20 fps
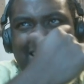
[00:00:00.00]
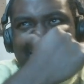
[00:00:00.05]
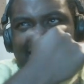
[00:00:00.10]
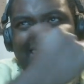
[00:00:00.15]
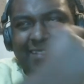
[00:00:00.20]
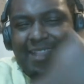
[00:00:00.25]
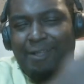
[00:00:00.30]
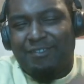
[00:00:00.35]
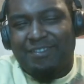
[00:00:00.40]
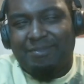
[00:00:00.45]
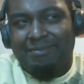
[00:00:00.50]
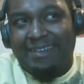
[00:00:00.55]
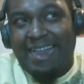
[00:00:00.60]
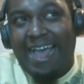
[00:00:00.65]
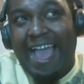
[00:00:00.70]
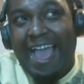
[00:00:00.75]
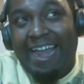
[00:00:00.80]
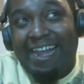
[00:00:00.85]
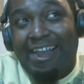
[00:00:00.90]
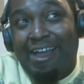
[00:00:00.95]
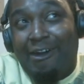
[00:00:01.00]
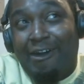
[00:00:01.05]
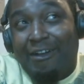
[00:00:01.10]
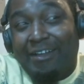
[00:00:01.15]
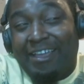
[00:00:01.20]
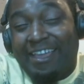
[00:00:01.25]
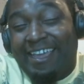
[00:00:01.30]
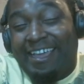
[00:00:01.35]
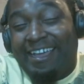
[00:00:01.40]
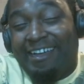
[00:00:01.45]
There was some
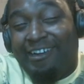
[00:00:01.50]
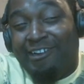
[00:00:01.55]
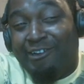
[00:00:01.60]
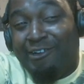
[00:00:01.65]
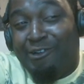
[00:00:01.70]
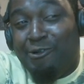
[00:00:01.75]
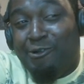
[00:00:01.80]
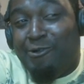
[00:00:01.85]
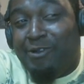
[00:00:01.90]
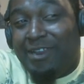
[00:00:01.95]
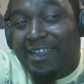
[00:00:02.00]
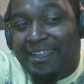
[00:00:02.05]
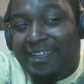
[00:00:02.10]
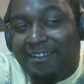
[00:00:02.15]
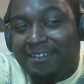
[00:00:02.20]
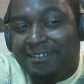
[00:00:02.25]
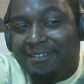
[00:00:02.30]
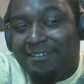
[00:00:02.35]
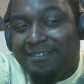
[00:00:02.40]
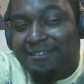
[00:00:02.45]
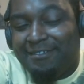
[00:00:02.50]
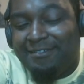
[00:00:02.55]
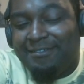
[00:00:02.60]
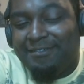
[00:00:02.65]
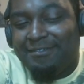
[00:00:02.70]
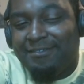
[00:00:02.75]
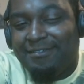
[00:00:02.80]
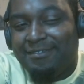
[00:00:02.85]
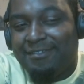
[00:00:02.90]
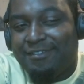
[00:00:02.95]
dialogue alluding
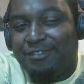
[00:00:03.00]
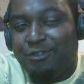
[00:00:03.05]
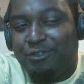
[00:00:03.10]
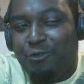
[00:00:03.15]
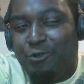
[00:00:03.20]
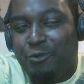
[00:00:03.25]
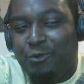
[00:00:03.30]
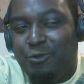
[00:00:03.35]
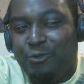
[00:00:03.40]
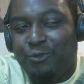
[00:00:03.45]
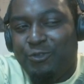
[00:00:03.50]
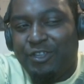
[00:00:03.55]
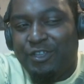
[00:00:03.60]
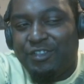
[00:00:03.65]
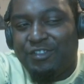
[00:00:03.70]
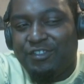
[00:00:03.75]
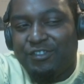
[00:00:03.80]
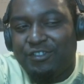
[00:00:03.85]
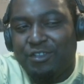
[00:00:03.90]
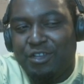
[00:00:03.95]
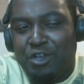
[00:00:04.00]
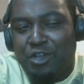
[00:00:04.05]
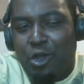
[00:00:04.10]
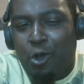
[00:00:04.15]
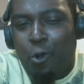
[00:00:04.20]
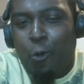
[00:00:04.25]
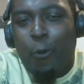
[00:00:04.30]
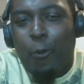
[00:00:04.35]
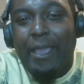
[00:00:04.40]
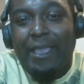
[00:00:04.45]
to this
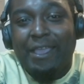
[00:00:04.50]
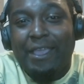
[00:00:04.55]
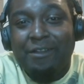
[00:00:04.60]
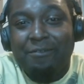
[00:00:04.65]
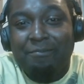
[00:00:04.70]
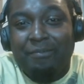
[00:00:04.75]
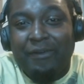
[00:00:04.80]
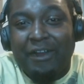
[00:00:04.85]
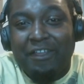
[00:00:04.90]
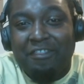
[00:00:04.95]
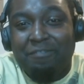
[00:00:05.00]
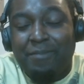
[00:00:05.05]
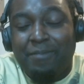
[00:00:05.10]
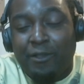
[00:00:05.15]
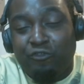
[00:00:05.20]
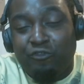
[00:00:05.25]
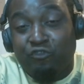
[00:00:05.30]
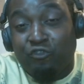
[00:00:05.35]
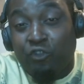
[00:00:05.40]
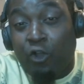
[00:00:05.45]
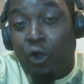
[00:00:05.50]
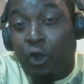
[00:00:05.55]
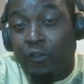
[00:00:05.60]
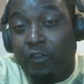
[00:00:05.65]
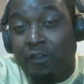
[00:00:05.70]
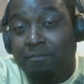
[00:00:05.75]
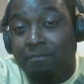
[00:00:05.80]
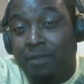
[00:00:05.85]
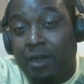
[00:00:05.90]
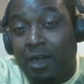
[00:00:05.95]
awakened breath being stronger
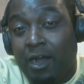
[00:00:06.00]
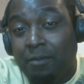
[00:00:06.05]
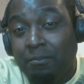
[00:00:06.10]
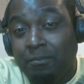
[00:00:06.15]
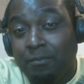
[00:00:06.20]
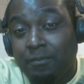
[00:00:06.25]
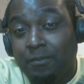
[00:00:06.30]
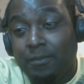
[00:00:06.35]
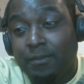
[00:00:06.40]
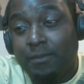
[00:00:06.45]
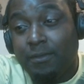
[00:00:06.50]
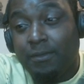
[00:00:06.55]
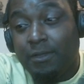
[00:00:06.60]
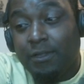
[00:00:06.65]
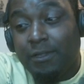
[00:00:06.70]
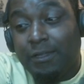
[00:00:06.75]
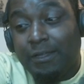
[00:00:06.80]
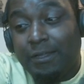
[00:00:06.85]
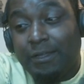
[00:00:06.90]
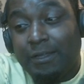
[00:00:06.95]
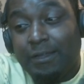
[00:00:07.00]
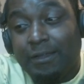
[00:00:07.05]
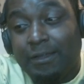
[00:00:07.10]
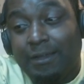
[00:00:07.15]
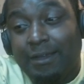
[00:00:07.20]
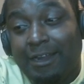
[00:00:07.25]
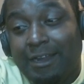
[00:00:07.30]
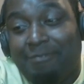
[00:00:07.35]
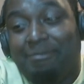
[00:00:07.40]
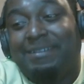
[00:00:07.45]
than Bomb.
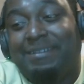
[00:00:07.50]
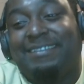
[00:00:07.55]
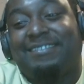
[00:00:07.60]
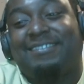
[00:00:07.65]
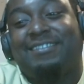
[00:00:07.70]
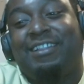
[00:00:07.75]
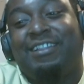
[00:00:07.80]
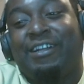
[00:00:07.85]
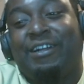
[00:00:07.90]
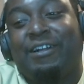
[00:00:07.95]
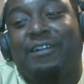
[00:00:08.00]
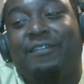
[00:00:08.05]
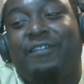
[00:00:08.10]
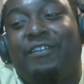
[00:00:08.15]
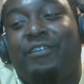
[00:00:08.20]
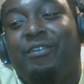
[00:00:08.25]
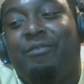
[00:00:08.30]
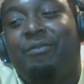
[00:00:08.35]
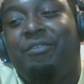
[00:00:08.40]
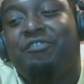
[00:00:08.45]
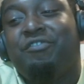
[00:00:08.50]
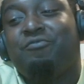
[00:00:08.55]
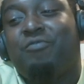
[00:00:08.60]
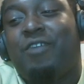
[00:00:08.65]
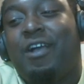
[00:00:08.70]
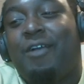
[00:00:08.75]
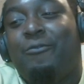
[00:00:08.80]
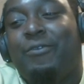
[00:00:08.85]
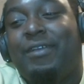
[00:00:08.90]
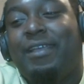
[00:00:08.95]
And I'm going to make this clear. The only reason
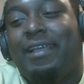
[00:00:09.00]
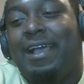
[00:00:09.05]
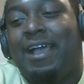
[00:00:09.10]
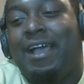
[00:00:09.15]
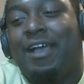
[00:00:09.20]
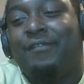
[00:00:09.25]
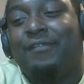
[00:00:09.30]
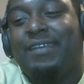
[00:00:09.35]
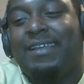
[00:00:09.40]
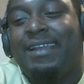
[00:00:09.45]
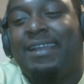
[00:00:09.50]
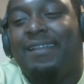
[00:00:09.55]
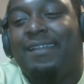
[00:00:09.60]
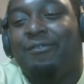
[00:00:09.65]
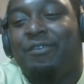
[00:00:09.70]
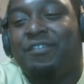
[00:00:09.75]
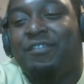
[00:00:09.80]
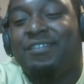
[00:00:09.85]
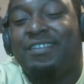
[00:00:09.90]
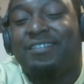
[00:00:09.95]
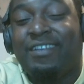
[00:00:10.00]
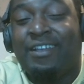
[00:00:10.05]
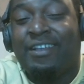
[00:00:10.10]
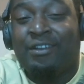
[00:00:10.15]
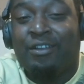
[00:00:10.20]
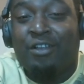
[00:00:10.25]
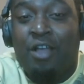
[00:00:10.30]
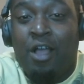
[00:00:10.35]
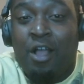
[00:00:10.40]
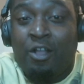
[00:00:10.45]
why we have any reason to say on
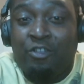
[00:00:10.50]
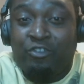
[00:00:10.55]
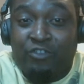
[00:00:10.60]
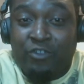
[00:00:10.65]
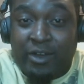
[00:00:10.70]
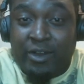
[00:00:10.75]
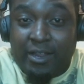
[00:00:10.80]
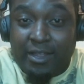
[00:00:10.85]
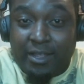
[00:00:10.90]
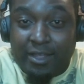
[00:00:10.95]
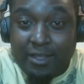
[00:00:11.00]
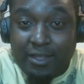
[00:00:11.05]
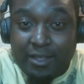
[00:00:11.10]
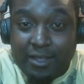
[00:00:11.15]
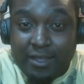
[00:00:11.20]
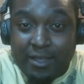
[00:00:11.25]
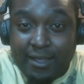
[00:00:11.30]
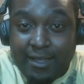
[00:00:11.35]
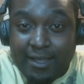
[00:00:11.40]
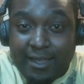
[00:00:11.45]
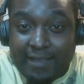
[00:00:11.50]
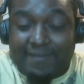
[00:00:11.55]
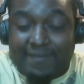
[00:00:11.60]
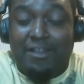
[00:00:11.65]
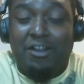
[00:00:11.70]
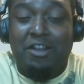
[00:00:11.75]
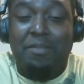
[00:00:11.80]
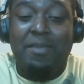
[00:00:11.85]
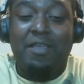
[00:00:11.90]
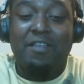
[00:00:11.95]
the contrary is not
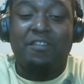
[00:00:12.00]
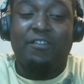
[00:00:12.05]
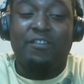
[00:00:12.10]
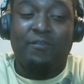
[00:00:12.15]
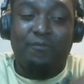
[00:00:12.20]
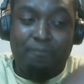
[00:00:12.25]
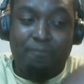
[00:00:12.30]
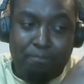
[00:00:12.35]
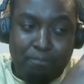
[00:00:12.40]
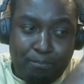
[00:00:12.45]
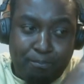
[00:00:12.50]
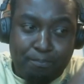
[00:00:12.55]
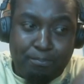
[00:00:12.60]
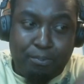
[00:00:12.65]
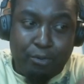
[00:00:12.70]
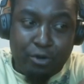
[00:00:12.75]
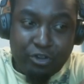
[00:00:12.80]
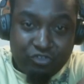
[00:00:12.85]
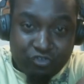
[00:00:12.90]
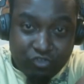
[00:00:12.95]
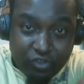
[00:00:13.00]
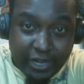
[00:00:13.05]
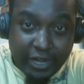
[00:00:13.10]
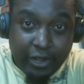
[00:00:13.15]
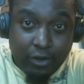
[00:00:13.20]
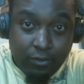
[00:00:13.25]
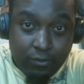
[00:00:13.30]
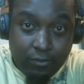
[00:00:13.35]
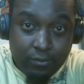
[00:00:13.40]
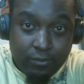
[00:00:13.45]
only because of
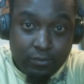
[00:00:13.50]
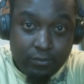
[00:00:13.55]
portrayal,